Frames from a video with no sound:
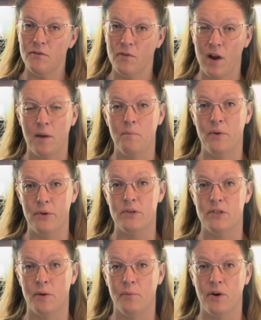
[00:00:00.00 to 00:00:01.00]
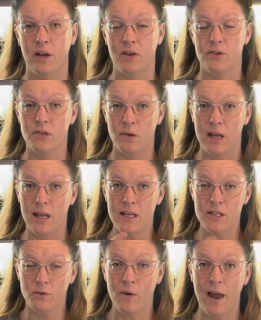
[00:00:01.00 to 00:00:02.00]
from Bluestone Perennials, so it
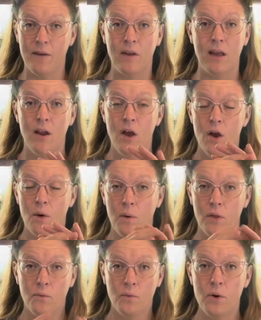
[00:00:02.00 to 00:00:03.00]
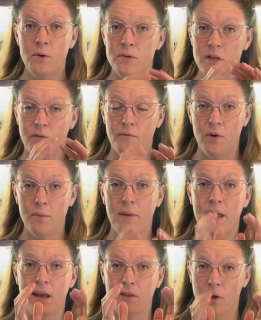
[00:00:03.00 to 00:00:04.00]
is arriving with roots, a full
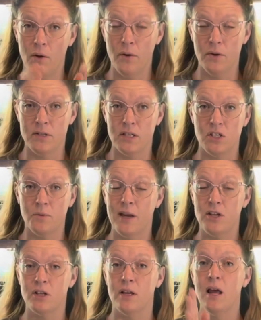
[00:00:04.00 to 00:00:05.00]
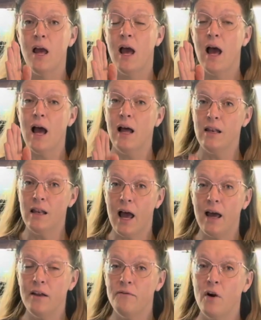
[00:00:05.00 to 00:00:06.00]
plant, the whole situation. A
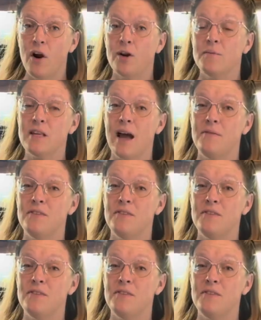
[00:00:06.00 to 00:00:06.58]
lot of farms have